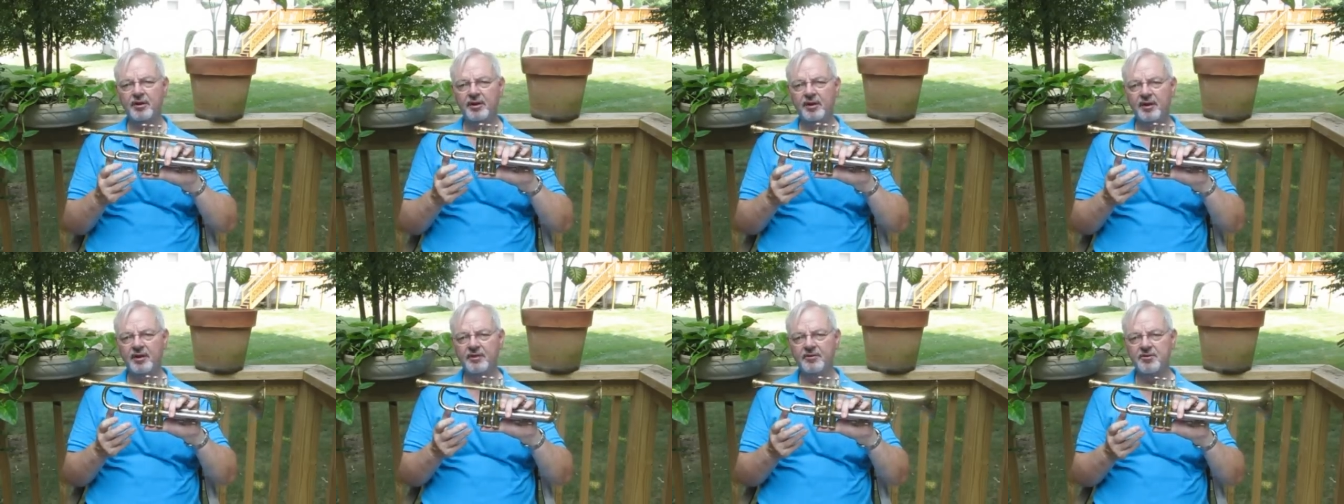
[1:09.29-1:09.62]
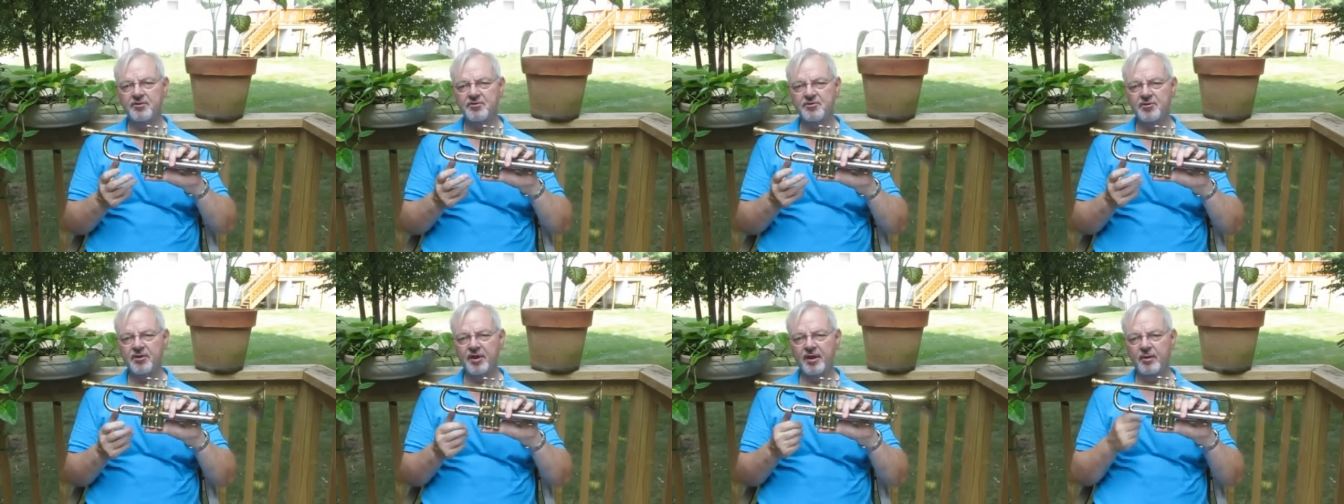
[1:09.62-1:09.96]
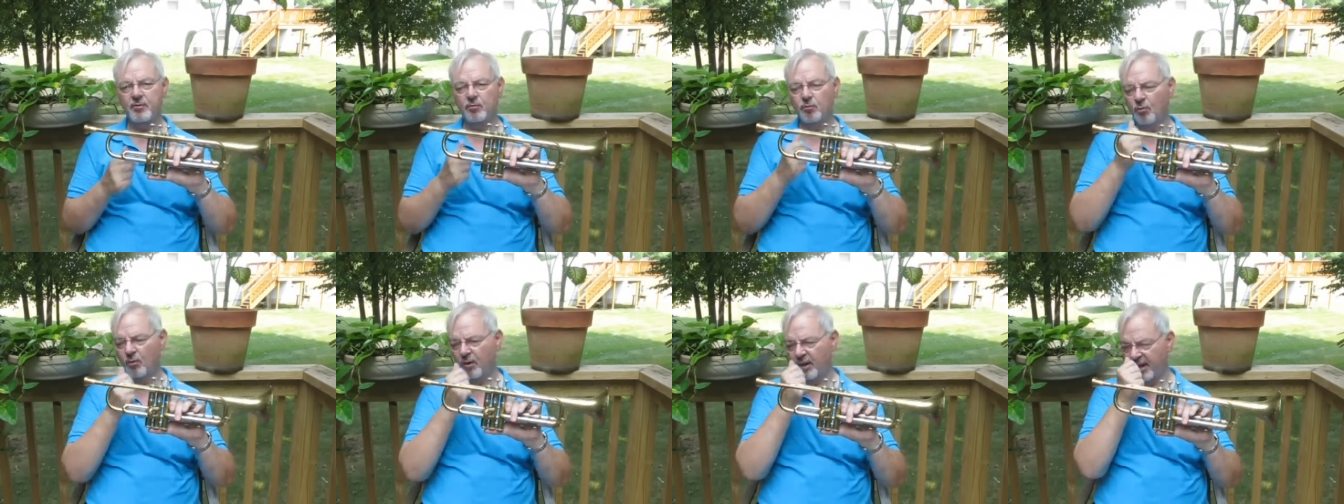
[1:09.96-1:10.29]
in the
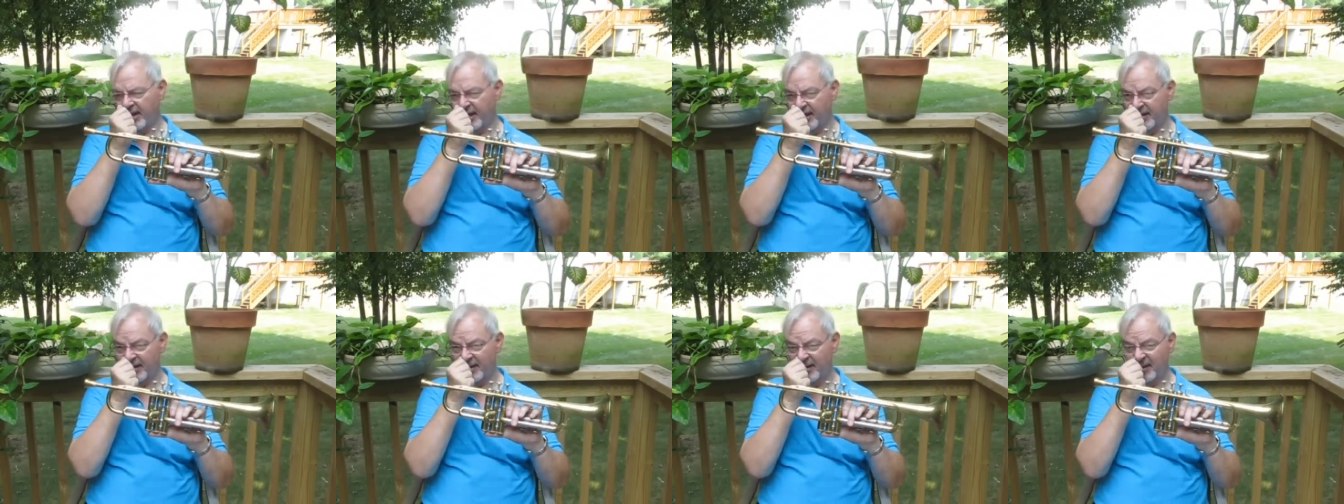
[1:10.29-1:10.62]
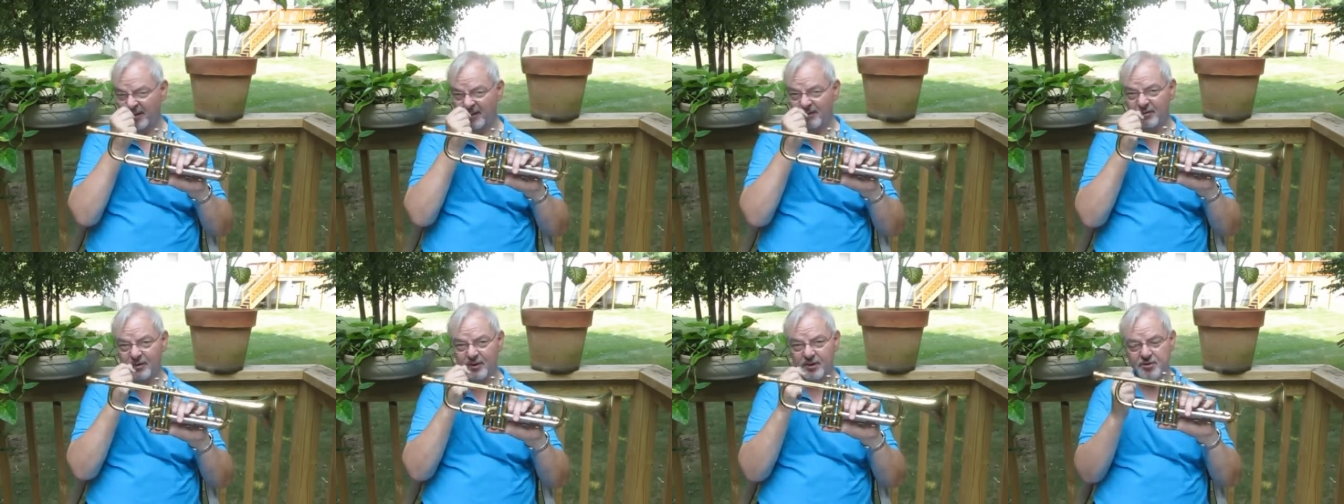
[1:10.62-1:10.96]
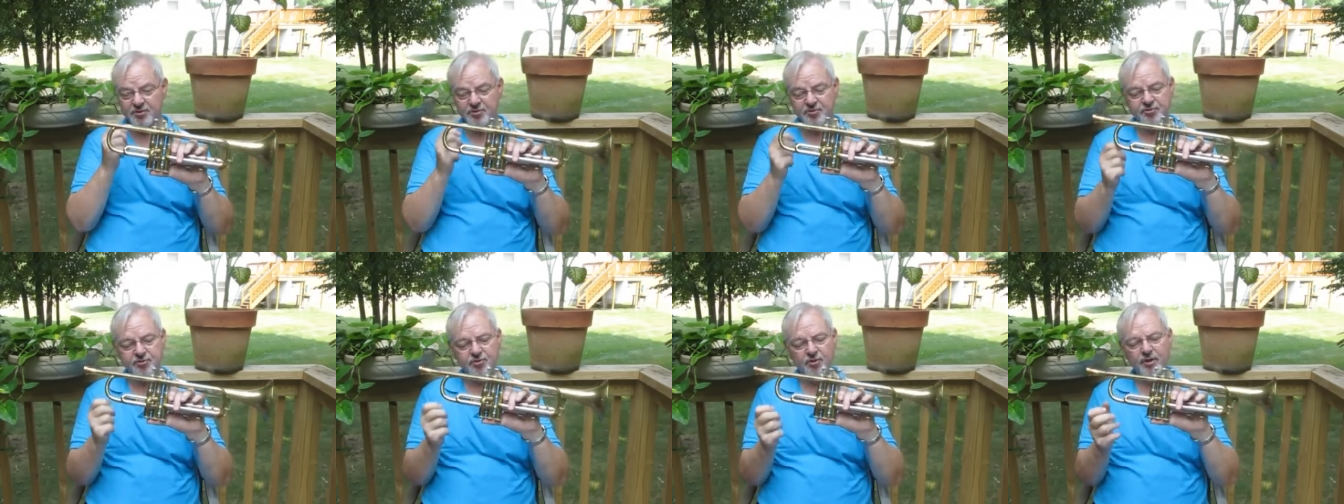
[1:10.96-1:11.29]
same way that a
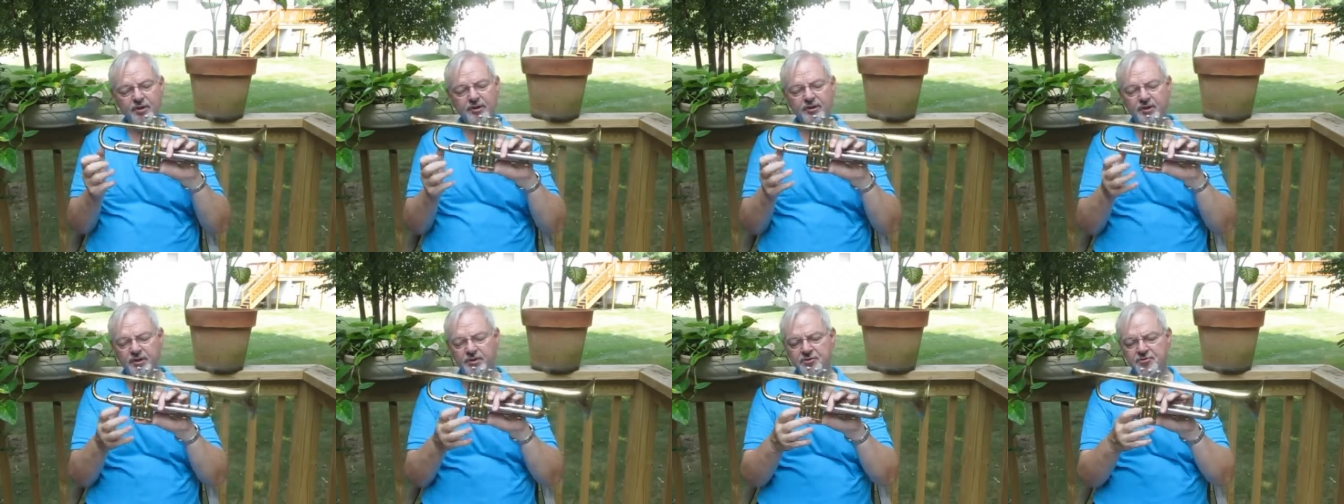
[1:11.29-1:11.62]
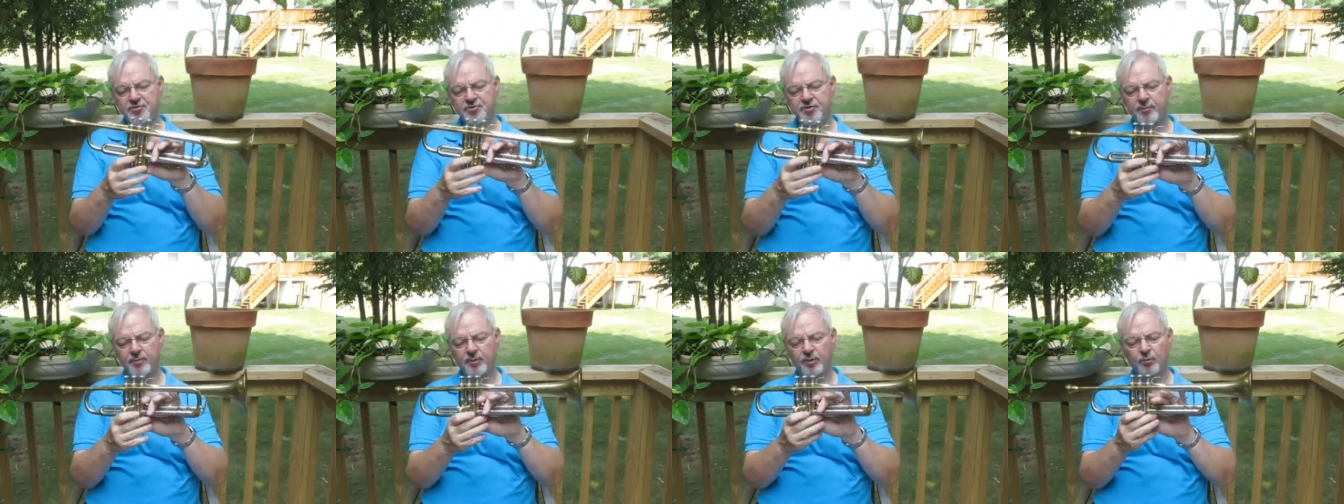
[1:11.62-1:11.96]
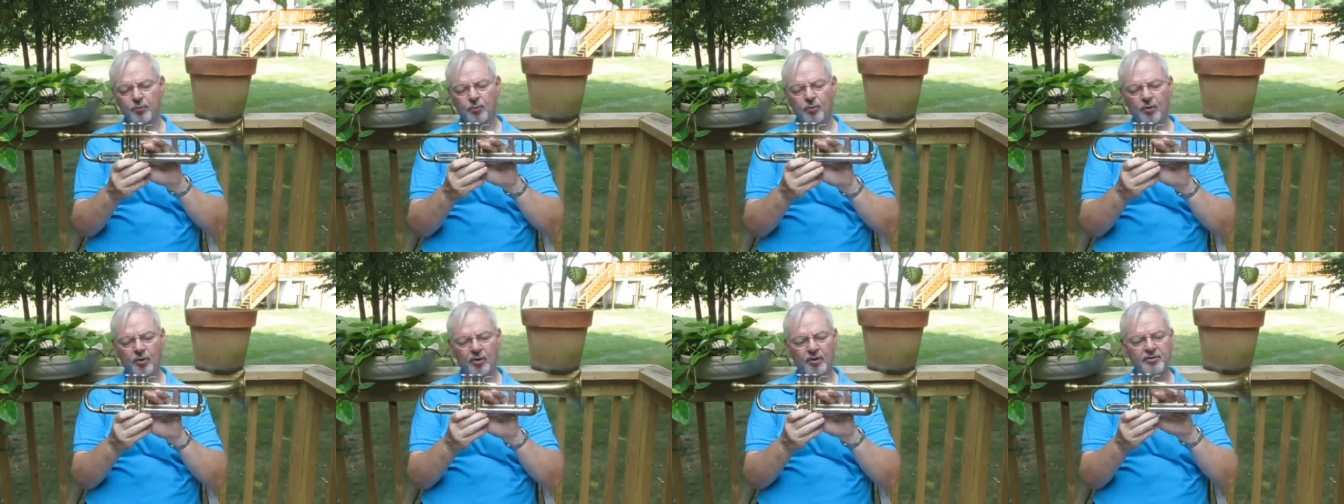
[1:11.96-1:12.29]
stringed
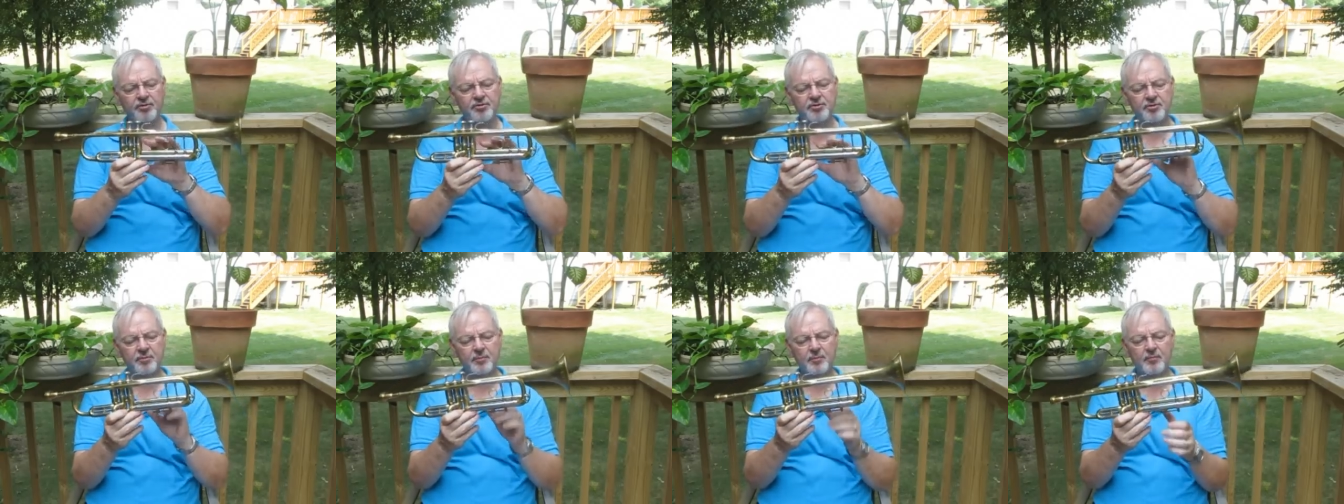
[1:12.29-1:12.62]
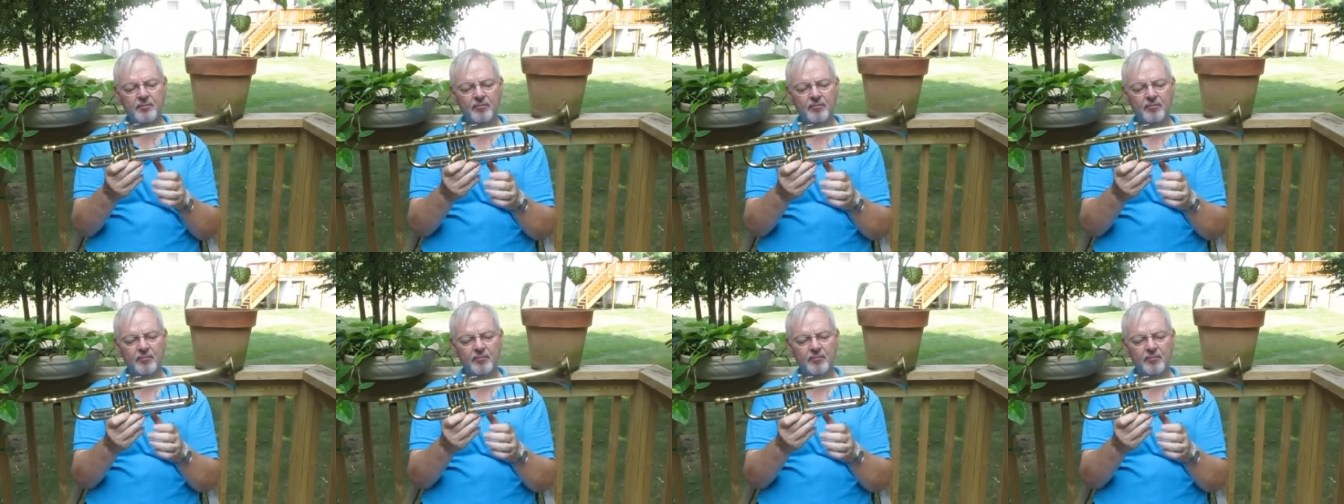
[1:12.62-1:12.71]
instrument works